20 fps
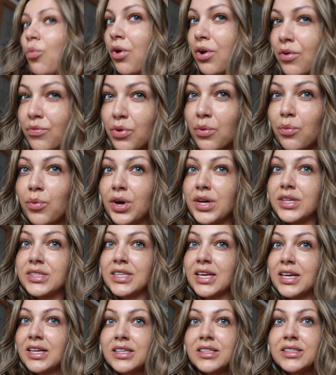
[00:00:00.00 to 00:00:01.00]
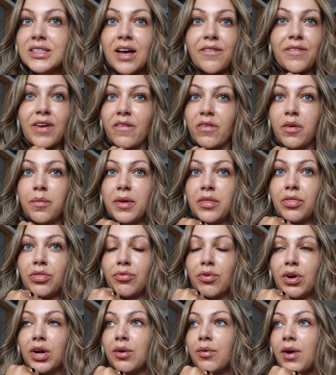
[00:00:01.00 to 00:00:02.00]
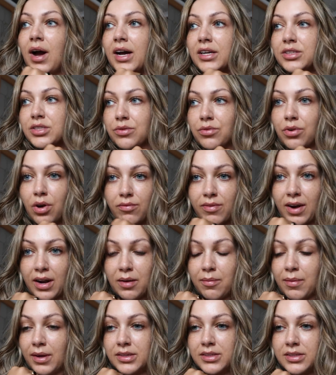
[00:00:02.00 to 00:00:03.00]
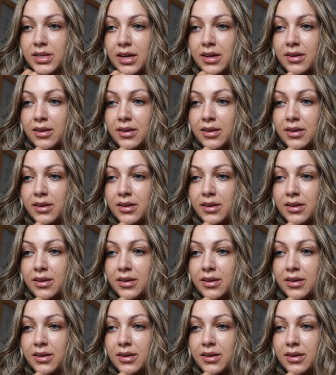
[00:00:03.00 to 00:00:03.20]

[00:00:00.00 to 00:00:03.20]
one of the worst things I've ever been through. I do not recommend